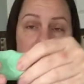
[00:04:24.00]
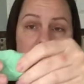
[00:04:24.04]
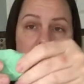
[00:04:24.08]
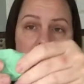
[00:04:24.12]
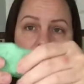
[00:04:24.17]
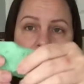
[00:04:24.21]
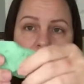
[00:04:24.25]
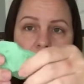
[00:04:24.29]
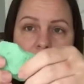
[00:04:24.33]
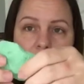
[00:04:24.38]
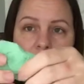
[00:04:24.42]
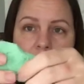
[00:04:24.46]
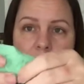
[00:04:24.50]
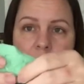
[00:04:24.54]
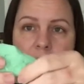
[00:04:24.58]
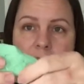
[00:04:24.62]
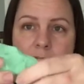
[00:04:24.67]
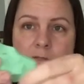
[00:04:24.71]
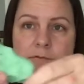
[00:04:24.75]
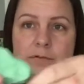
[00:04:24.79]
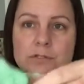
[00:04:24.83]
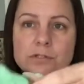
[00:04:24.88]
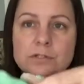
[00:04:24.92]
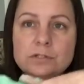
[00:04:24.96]
And all it
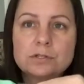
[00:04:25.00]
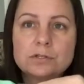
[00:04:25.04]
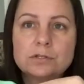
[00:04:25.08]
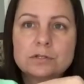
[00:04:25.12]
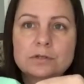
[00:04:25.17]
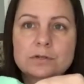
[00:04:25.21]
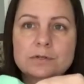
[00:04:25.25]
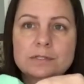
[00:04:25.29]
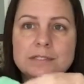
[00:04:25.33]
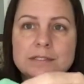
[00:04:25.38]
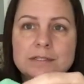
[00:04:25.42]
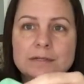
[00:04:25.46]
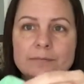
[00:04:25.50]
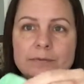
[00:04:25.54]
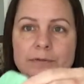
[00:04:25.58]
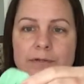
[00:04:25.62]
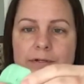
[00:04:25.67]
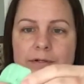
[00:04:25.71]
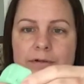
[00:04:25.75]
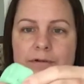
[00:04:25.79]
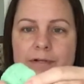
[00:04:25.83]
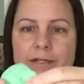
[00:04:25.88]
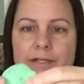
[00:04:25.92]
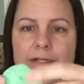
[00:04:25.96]
was 2 simple
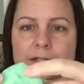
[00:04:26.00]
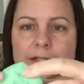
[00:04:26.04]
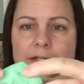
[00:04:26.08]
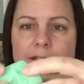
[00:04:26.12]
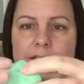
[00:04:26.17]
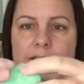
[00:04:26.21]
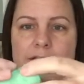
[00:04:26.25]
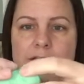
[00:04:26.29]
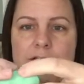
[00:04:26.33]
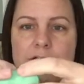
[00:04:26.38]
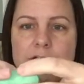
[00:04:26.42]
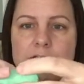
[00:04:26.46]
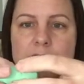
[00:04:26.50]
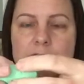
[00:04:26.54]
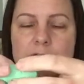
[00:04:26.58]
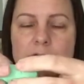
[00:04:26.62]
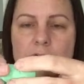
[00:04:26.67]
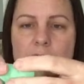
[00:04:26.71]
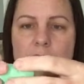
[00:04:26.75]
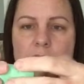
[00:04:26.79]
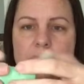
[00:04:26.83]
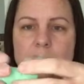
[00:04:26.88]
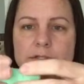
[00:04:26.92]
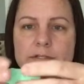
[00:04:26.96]
ingredients, just the
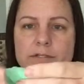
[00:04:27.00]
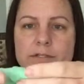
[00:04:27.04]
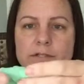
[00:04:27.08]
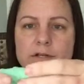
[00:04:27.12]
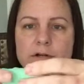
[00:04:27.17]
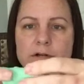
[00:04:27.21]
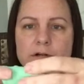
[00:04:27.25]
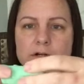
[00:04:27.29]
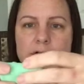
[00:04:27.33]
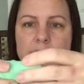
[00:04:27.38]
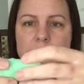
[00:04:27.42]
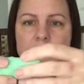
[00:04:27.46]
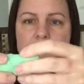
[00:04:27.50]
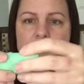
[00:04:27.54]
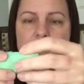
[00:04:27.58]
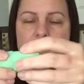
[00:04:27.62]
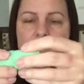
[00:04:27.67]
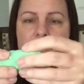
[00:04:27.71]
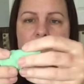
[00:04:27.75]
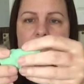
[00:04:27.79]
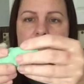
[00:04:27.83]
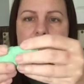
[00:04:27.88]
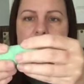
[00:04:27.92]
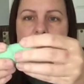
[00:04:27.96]
cornstarch,
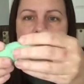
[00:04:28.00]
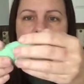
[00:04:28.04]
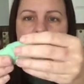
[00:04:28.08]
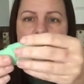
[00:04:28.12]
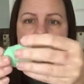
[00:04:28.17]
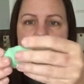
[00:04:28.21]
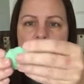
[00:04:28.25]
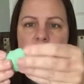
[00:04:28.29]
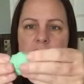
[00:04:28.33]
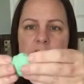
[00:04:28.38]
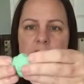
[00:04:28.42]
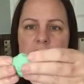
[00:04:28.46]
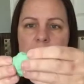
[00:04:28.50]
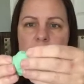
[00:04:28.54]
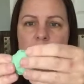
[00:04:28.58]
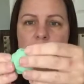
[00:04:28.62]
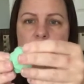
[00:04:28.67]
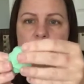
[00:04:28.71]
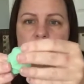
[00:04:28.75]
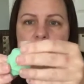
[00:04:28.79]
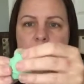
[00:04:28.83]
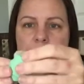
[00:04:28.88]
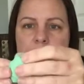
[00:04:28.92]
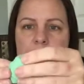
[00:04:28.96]
dish soap.